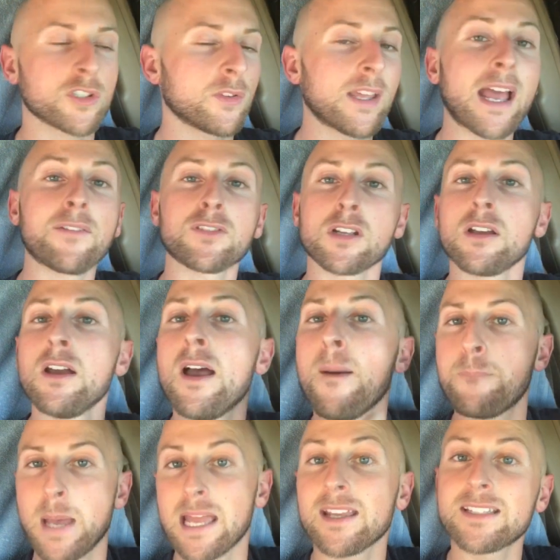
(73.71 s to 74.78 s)
So they have to
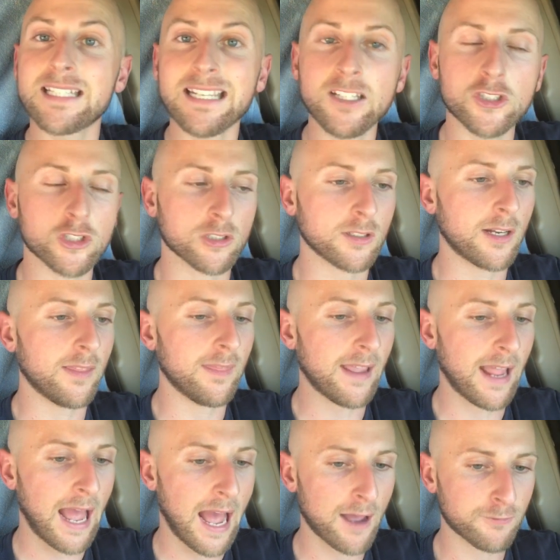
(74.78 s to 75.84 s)
pay a teacher and
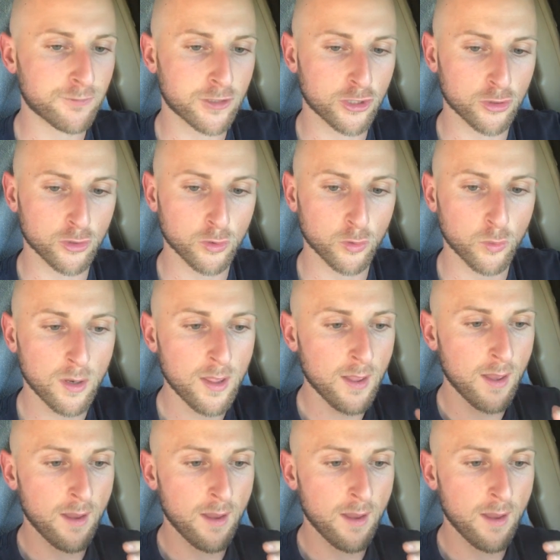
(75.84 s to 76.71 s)
they have to,